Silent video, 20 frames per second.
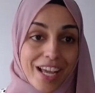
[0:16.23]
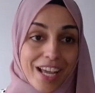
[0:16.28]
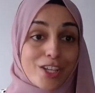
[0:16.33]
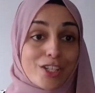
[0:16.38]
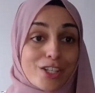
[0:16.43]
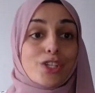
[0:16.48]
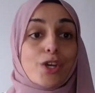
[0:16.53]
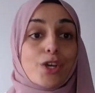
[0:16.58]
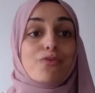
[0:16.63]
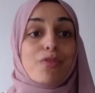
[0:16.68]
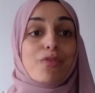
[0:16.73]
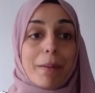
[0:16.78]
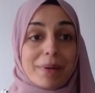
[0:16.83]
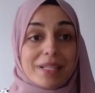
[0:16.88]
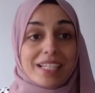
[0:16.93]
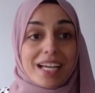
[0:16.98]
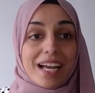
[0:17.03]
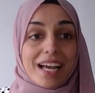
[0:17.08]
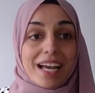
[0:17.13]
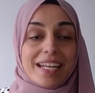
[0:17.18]
So
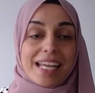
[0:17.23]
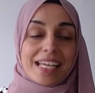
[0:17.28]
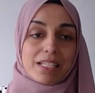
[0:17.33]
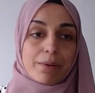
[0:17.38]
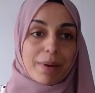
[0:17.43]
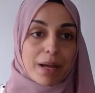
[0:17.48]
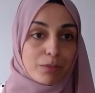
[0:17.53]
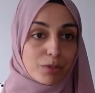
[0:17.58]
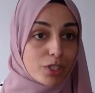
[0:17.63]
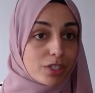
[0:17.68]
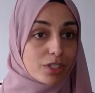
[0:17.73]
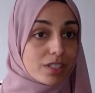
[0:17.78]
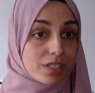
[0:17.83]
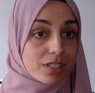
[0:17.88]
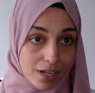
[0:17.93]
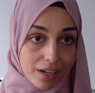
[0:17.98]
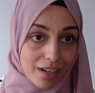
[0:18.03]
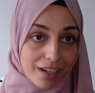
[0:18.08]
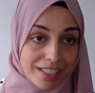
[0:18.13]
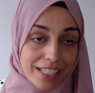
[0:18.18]
Ramadan is about to
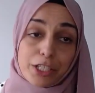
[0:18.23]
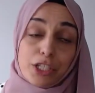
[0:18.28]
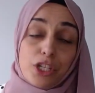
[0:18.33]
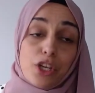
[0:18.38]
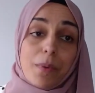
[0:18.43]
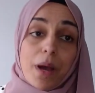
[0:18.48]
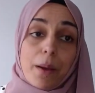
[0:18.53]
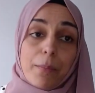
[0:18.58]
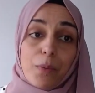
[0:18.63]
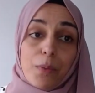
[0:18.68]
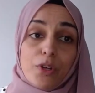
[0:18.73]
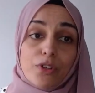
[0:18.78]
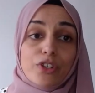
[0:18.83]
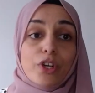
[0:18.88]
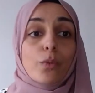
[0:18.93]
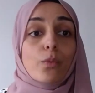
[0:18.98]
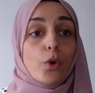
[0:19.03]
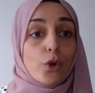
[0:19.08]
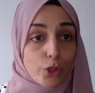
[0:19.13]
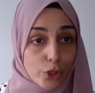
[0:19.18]
start and you might be
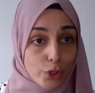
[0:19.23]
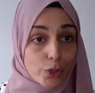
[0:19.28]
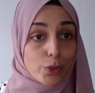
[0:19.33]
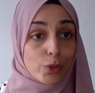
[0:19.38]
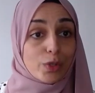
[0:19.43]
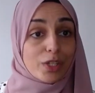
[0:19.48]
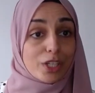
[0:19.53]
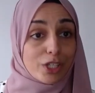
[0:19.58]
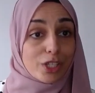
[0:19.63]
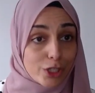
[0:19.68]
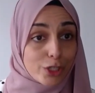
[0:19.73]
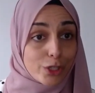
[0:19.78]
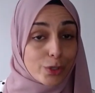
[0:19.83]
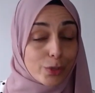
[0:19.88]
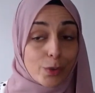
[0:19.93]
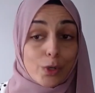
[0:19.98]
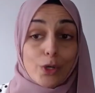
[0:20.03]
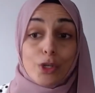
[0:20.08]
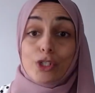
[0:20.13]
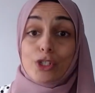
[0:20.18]
wondering what you can
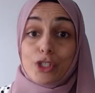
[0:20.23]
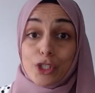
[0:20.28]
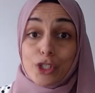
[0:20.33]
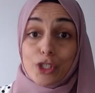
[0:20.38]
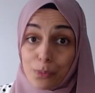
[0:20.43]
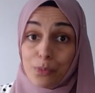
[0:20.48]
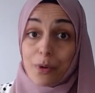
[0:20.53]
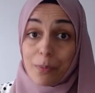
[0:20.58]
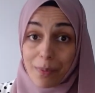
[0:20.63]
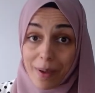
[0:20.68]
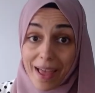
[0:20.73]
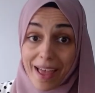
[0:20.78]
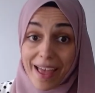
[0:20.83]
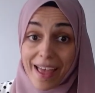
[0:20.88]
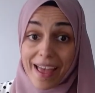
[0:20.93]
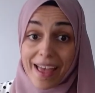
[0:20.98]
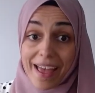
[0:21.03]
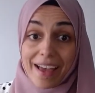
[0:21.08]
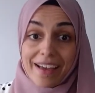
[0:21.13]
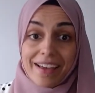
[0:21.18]
do to
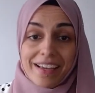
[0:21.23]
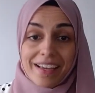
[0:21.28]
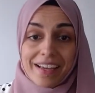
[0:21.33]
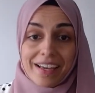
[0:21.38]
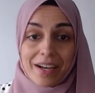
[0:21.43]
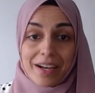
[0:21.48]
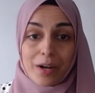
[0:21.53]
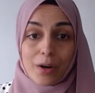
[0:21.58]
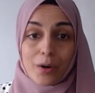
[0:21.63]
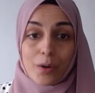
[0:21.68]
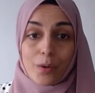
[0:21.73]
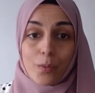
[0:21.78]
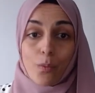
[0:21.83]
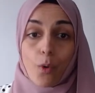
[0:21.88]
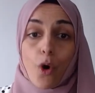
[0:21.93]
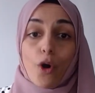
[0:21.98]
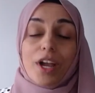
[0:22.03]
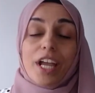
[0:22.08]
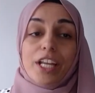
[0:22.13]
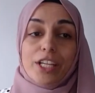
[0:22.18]
prepare.
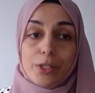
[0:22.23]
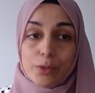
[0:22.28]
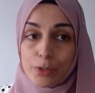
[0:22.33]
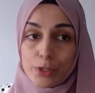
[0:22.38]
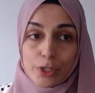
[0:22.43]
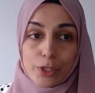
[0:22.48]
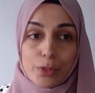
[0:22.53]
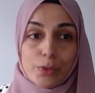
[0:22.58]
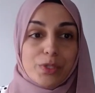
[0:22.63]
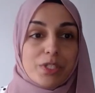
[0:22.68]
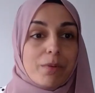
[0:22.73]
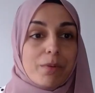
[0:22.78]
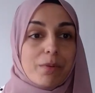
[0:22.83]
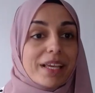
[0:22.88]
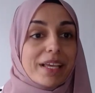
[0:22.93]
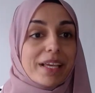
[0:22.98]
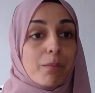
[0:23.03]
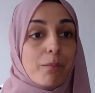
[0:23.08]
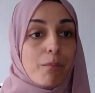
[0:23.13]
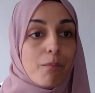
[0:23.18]
What can you do to
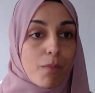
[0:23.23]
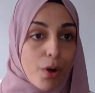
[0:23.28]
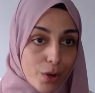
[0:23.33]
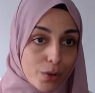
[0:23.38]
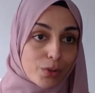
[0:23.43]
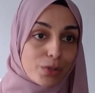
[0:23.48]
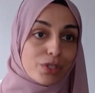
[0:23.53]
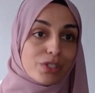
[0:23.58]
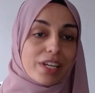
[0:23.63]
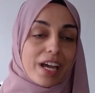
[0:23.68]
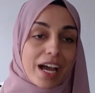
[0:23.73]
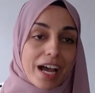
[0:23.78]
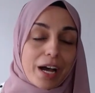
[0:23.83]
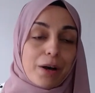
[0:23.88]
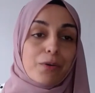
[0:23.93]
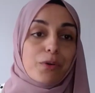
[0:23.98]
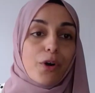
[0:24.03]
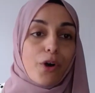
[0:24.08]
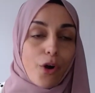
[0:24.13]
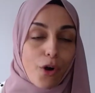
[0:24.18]
make the most
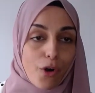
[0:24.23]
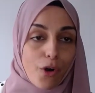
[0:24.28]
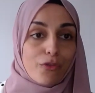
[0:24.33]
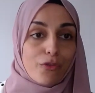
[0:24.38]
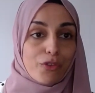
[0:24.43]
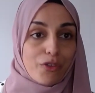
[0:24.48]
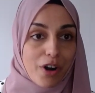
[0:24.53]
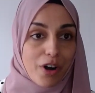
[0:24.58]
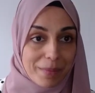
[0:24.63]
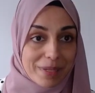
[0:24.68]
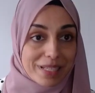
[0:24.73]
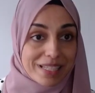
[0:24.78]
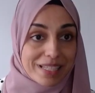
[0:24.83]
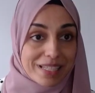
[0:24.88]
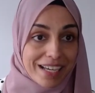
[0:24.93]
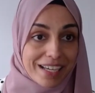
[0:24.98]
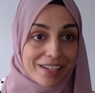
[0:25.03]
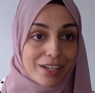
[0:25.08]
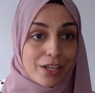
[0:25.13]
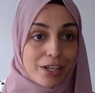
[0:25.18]
out of
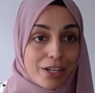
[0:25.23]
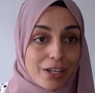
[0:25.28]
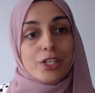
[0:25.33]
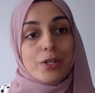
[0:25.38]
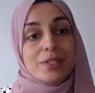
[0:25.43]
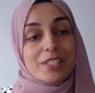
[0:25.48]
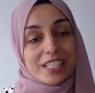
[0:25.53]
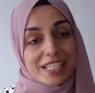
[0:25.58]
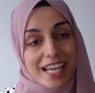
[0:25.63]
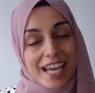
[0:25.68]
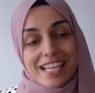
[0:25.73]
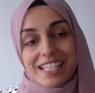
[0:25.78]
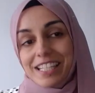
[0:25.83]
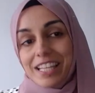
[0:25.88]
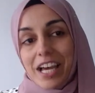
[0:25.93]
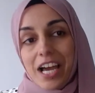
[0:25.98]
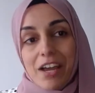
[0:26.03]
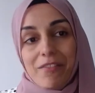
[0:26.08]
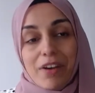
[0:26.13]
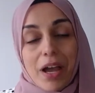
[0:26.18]
Ramadan? So in today's
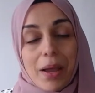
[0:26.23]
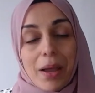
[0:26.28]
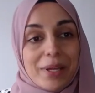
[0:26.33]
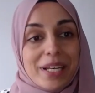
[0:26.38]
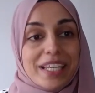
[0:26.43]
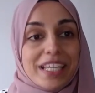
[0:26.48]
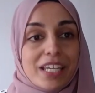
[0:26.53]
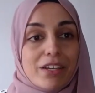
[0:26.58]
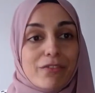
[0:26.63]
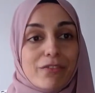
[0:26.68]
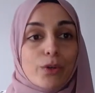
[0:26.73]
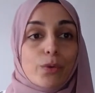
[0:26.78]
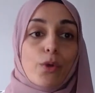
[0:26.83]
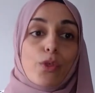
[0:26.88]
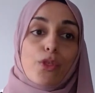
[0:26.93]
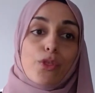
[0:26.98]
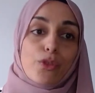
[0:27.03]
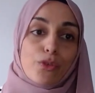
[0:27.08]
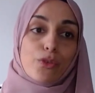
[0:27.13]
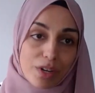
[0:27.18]
live, I'm going to give you
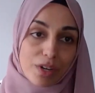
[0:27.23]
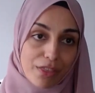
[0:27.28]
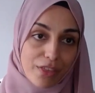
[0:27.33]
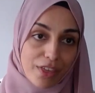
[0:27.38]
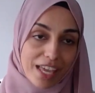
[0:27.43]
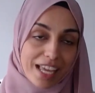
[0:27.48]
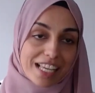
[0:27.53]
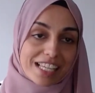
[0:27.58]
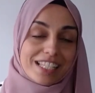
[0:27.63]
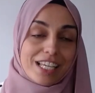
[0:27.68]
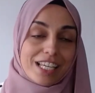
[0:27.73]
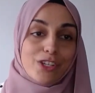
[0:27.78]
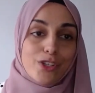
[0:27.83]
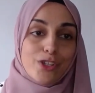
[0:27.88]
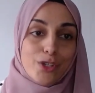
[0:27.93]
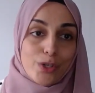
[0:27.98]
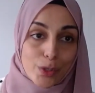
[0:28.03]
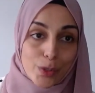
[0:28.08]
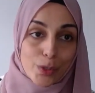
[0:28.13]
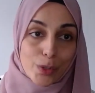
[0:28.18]
3 things that
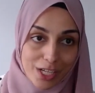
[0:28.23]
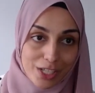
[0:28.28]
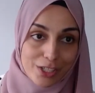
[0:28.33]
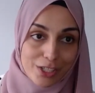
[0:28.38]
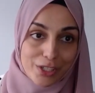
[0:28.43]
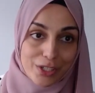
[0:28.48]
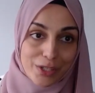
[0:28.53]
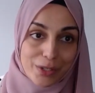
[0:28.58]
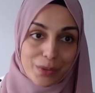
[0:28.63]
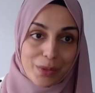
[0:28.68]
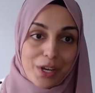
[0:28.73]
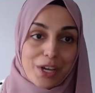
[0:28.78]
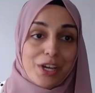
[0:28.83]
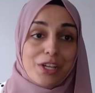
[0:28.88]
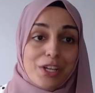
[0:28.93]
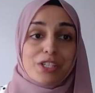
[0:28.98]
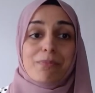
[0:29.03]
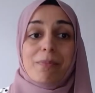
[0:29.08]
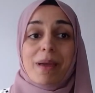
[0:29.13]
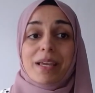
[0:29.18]
you can do
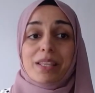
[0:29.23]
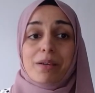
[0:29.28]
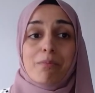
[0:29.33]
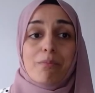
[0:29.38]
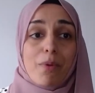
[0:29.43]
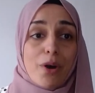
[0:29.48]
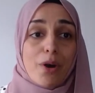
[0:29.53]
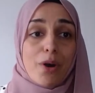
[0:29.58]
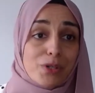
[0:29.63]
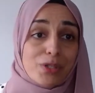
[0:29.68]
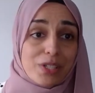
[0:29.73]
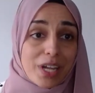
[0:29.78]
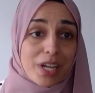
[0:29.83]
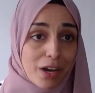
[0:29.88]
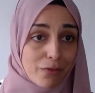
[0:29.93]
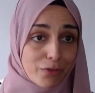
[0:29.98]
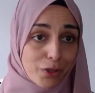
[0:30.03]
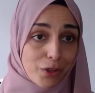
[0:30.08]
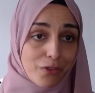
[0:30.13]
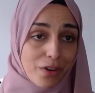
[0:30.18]
to make the most out
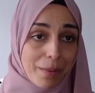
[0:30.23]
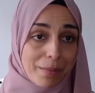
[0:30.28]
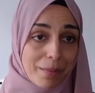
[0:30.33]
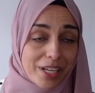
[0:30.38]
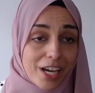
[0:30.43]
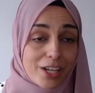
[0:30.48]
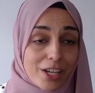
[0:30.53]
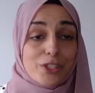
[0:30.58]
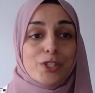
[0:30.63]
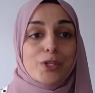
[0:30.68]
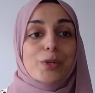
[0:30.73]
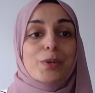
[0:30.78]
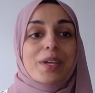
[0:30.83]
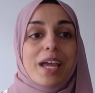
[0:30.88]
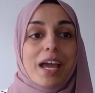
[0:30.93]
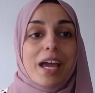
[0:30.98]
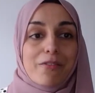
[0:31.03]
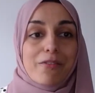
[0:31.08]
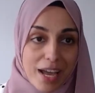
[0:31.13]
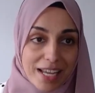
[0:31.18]
of your Ramadan, to
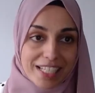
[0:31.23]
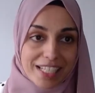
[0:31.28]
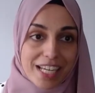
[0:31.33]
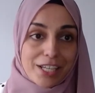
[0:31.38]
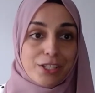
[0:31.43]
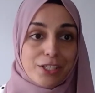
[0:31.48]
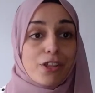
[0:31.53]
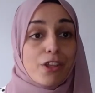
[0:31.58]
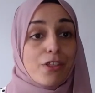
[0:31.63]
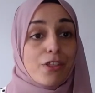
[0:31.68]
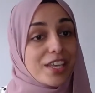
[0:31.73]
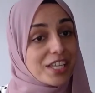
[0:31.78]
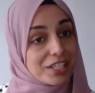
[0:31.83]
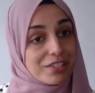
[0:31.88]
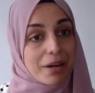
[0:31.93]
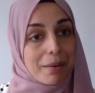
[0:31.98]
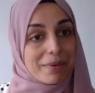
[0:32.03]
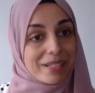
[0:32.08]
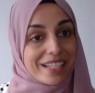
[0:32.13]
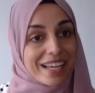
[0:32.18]
get ready so that this
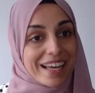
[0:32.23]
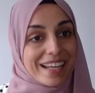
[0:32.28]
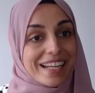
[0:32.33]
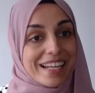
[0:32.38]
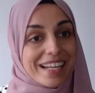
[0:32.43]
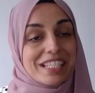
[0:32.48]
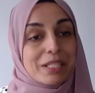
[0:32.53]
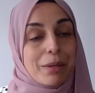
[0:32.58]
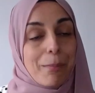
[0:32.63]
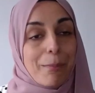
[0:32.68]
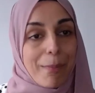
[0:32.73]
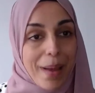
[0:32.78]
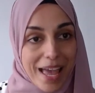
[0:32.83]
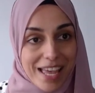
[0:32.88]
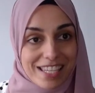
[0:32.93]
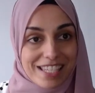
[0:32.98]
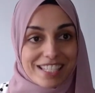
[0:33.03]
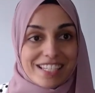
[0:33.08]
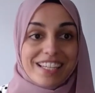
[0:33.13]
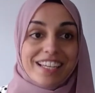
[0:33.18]
Ramadan is the
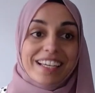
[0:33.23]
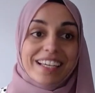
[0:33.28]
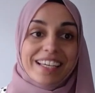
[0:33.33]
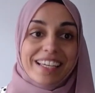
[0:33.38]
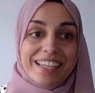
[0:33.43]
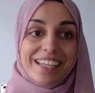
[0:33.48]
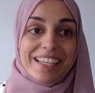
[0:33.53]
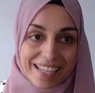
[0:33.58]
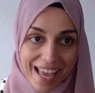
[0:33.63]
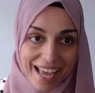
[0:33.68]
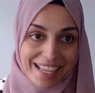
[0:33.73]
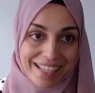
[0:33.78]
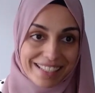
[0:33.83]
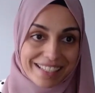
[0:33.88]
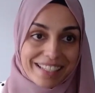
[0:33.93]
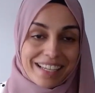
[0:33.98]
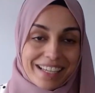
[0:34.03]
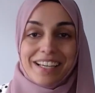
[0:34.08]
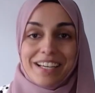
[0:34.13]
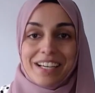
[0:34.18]
best
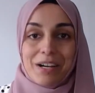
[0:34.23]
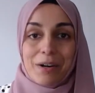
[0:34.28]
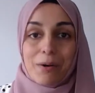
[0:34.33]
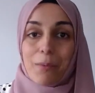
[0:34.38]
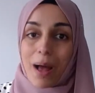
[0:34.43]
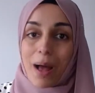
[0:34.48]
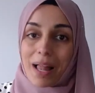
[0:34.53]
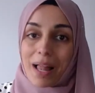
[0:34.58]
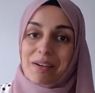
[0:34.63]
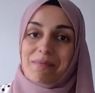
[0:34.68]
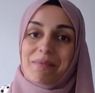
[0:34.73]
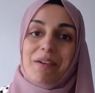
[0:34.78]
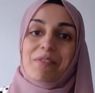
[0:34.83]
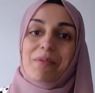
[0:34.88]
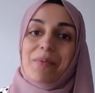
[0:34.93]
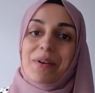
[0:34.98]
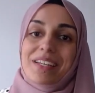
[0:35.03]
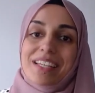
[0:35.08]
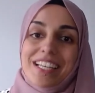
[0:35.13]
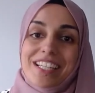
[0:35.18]
yet. Welcome
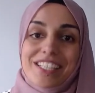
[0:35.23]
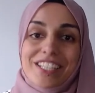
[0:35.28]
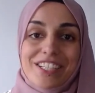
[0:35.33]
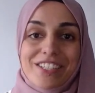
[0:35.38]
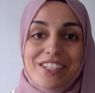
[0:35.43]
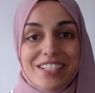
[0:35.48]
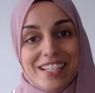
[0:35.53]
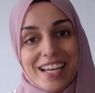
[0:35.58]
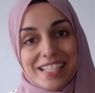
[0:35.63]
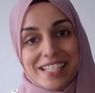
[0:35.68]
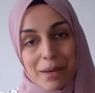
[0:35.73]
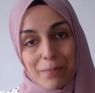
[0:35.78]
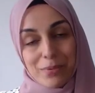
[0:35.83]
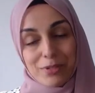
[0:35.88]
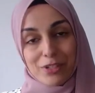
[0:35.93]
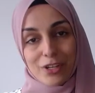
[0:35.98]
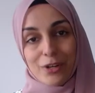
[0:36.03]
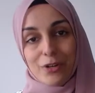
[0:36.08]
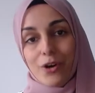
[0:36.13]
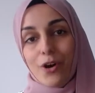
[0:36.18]
everybody to today's
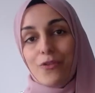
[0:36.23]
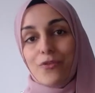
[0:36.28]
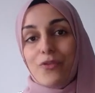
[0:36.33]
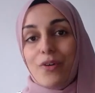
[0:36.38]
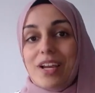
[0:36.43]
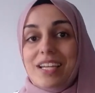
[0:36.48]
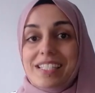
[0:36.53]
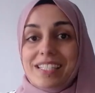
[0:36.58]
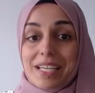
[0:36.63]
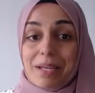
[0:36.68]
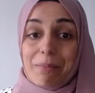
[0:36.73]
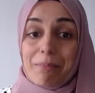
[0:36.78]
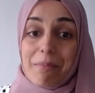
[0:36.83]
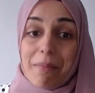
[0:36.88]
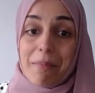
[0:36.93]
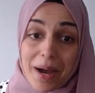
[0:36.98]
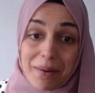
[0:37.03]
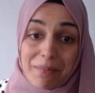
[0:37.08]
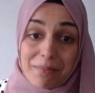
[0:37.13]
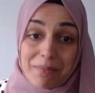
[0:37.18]
episode of Raising
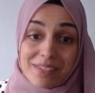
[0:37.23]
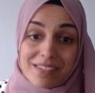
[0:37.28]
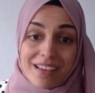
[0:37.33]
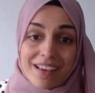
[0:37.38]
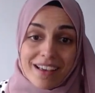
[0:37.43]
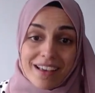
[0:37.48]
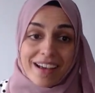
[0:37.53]
Mums.